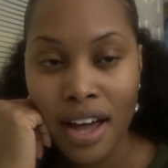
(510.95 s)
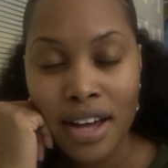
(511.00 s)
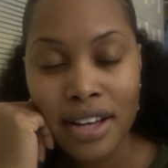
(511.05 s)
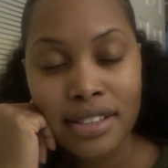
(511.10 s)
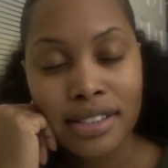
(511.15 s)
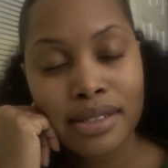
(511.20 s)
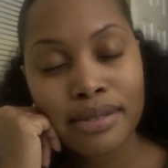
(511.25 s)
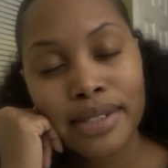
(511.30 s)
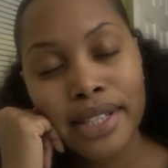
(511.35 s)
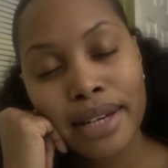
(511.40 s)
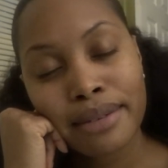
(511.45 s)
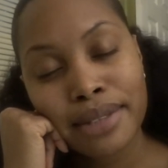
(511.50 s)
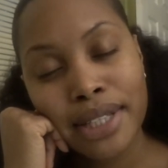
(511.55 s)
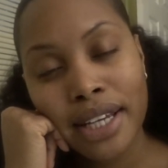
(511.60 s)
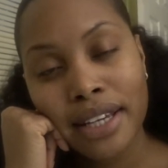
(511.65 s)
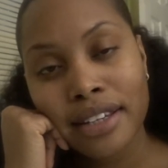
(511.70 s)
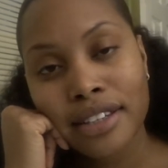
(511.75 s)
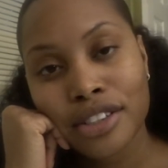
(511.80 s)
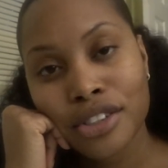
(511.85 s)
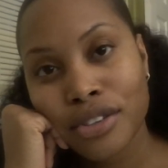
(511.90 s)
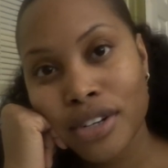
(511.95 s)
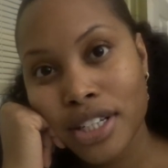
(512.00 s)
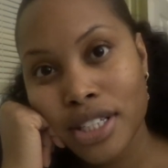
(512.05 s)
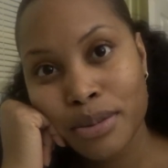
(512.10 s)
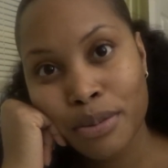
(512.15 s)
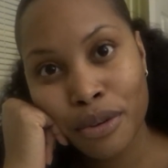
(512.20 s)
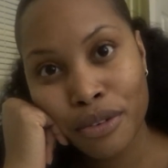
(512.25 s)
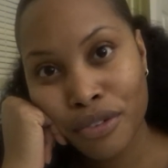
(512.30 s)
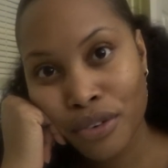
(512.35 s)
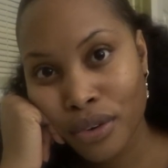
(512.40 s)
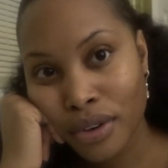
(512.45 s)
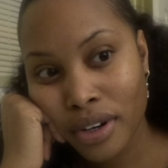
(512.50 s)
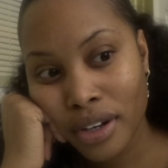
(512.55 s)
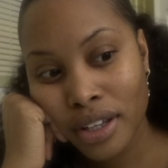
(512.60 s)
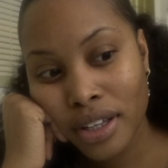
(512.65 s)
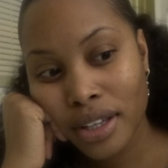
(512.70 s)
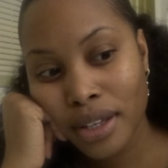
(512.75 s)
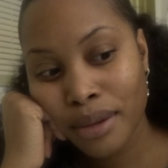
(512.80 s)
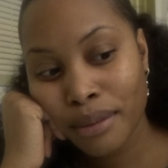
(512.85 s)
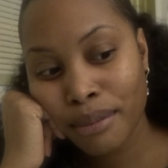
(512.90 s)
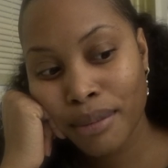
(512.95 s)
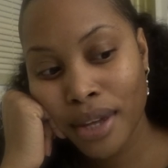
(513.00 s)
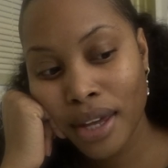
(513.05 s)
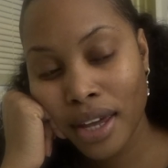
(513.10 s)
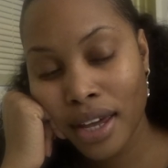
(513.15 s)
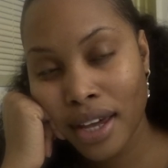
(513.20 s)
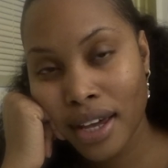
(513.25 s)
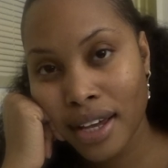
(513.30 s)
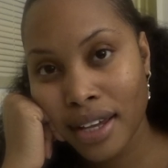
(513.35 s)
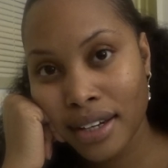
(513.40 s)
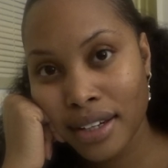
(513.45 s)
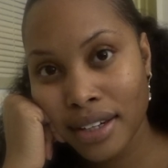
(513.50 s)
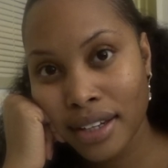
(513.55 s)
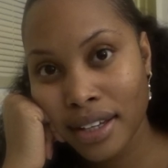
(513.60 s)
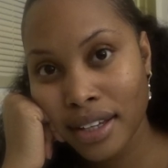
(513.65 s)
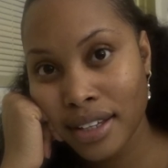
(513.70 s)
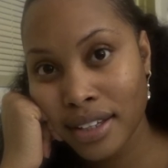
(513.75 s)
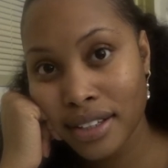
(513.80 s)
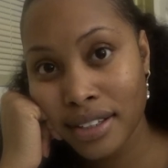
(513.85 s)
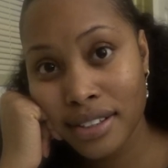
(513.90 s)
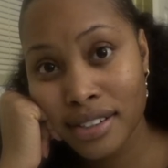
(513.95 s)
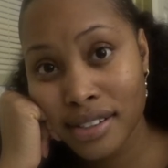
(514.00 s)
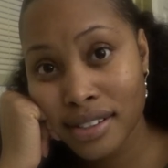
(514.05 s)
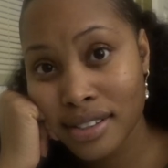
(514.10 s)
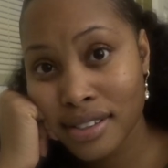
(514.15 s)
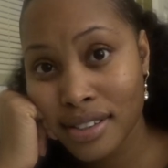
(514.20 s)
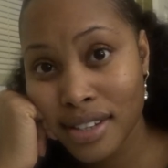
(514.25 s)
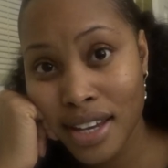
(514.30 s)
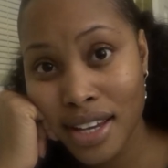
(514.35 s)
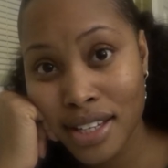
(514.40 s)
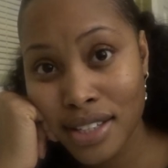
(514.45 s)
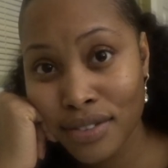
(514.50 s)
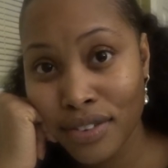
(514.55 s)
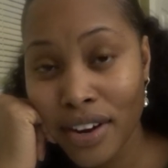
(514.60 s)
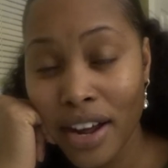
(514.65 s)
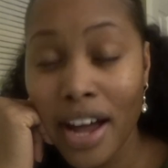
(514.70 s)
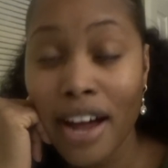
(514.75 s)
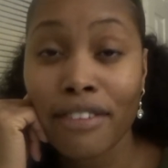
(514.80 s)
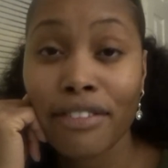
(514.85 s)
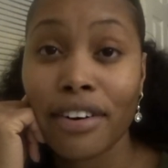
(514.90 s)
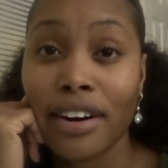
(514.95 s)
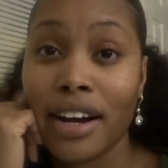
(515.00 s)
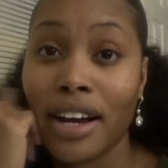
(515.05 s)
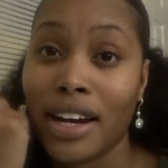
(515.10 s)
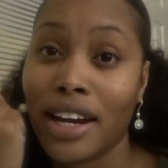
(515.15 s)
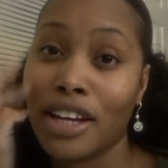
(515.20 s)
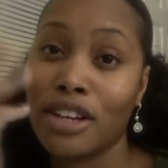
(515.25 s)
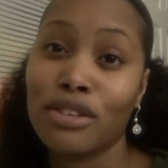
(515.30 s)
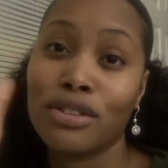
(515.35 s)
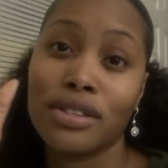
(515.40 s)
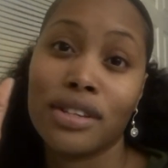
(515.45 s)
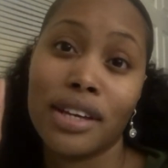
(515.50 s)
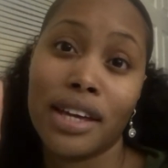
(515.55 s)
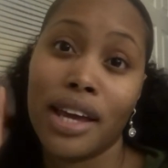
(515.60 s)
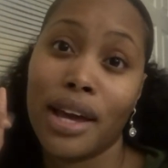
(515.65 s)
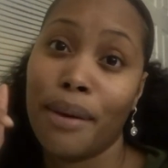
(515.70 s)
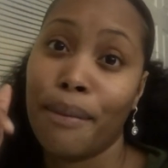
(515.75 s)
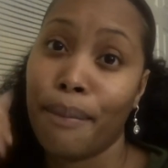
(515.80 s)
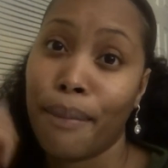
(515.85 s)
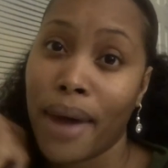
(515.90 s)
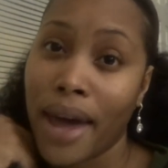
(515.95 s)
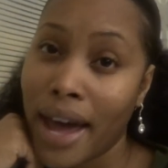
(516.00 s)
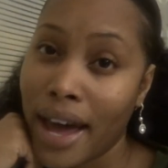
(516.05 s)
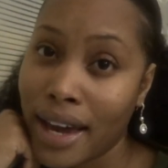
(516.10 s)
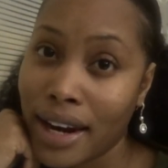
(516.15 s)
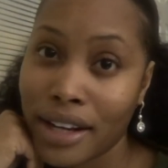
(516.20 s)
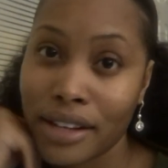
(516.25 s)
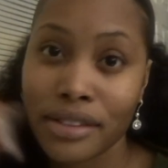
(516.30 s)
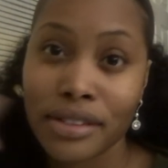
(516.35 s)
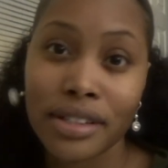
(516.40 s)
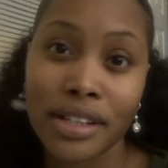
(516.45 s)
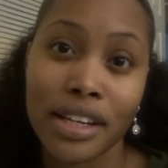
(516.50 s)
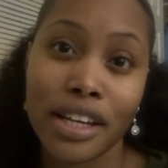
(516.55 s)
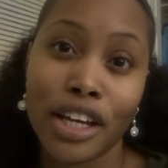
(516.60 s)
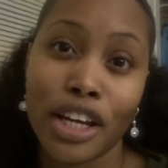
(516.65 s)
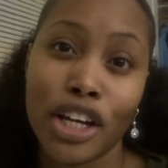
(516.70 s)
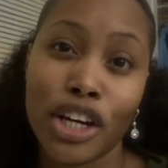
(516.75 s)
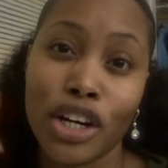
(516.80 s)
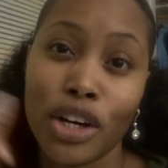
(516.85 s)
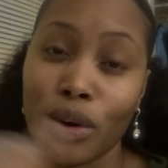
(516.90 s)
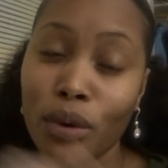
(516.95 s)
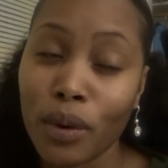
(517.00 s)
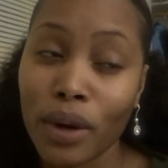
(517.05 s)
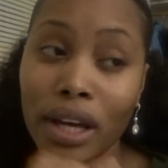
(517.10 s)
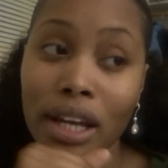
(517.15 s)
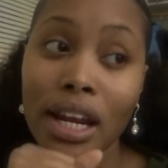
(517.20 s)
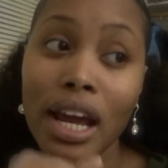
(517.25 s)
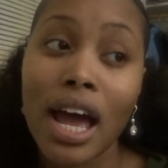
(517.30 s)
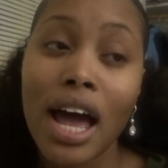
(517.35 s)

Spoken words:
Sometimes I get dressed beforehand him and he just takes forever, and I used to get mad, I used to get annoyed,